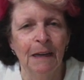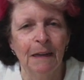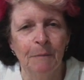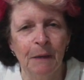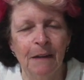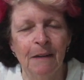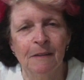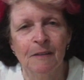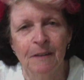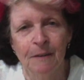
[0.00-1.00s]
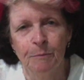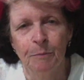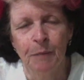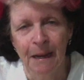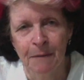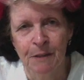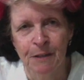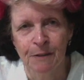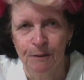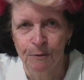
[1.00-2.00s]
being considered plant
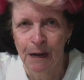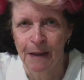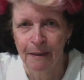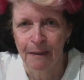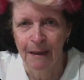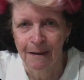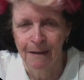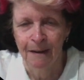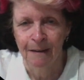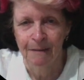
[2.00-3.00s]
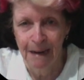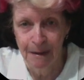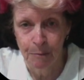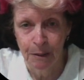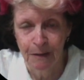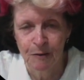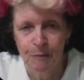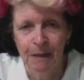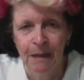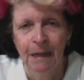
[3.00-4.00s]
material rather than an embellishment.
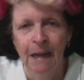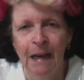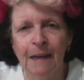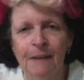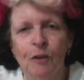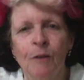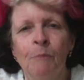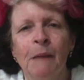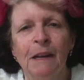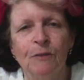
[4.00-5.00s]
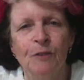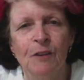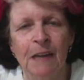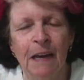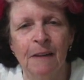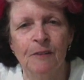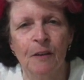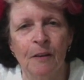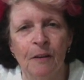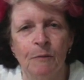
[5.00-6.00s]
And it's on a metal stand so
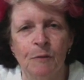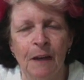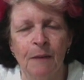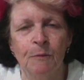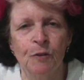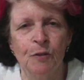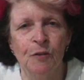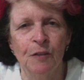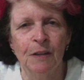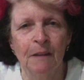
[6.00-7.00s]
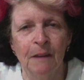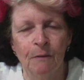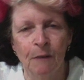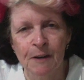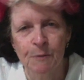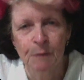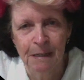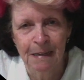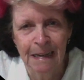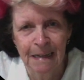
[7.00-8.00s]
that I was able to sit, the arrangement
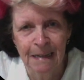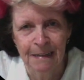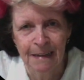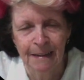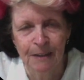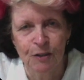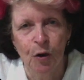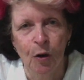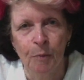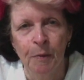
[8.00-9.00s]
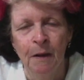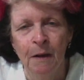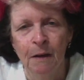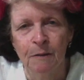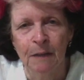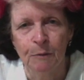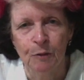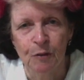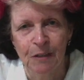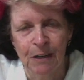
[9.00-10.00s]
that is at the top, I was able to
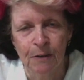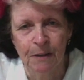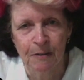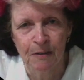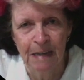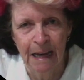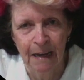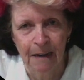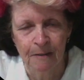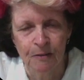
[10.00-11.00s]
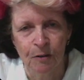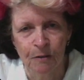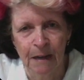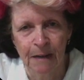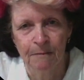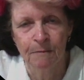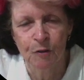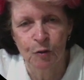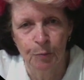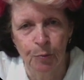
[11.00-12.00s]
sit on the stand so that
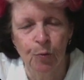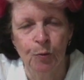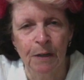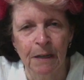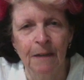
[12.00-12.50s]
supported it